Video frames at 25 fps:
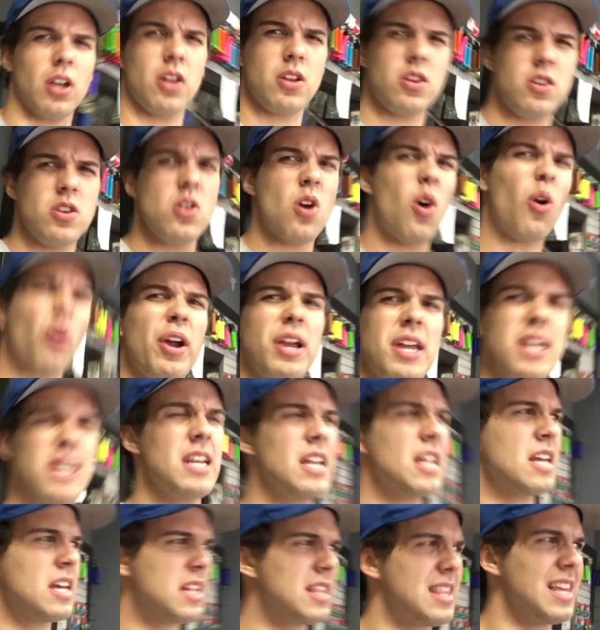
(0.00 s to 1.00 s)

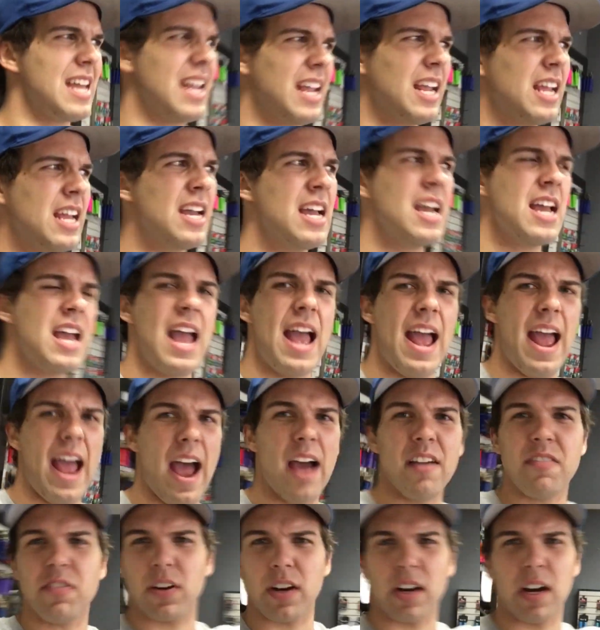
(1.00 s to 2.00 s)
annoying thing
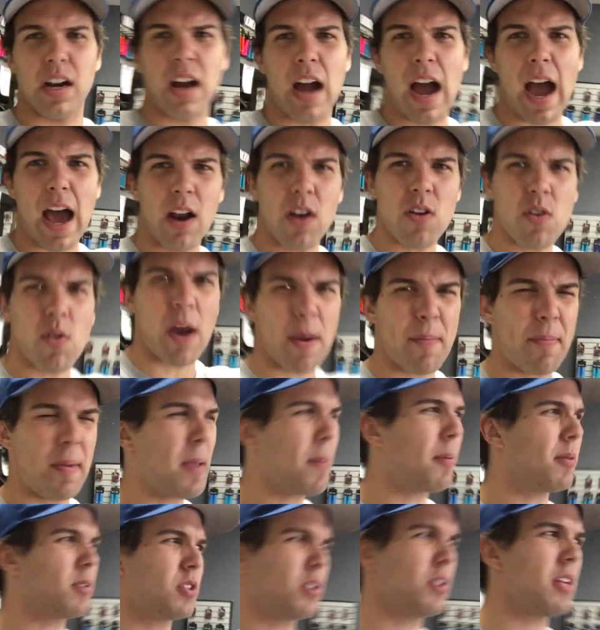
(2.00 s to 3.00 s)
ever. I don't know why
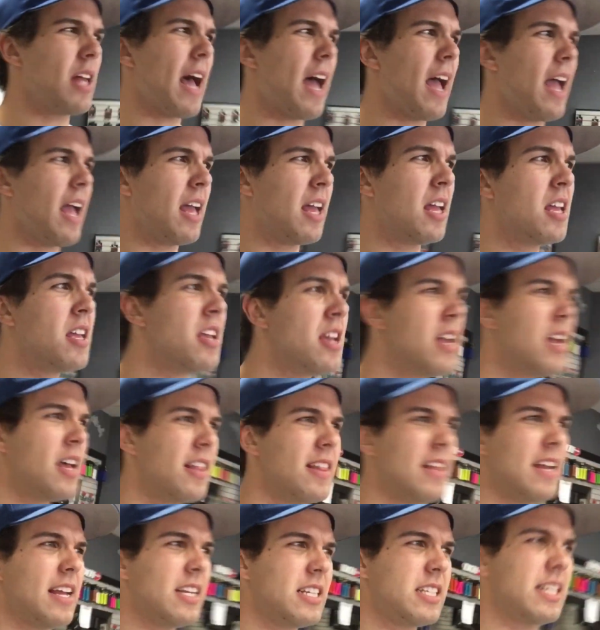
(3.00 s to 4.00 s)
people do that.
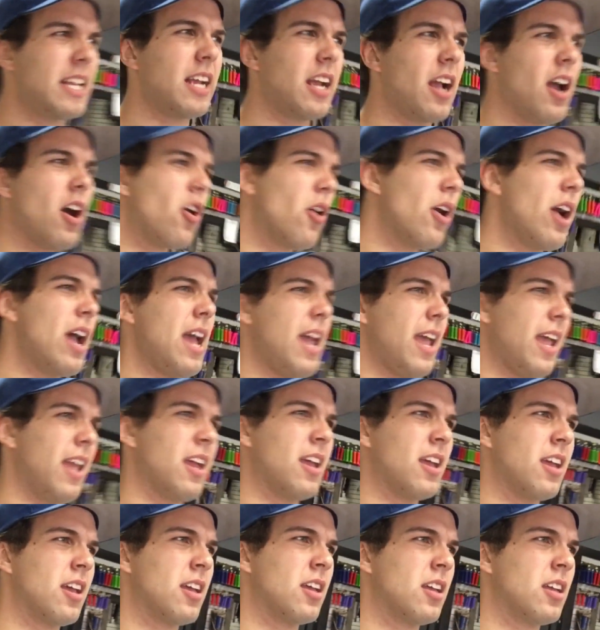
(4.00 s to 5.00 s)
They just think, oh, hey,
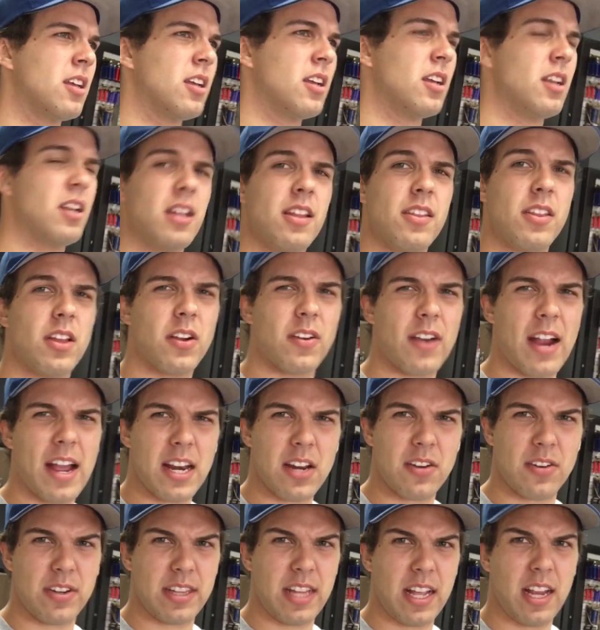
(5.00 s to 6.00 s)
they're
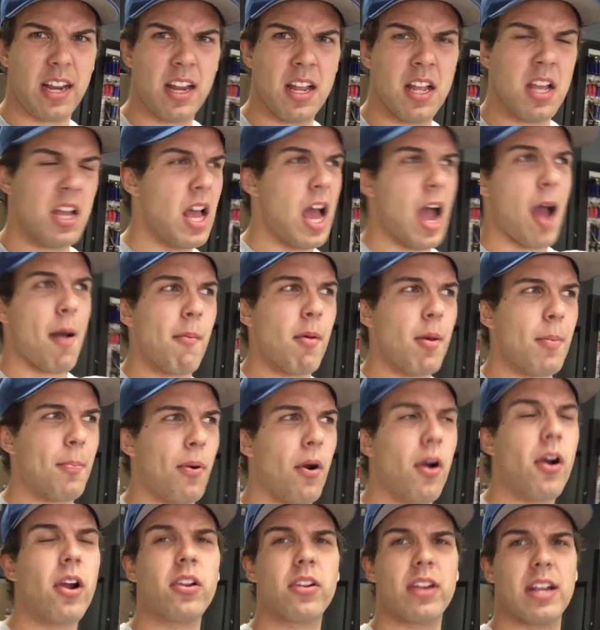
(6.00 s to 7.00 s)
riding right there. I'm gonna
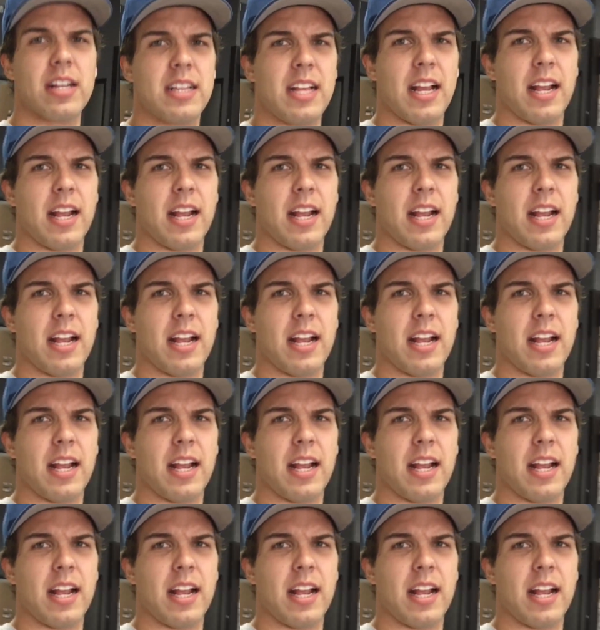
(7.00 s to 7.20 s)
park right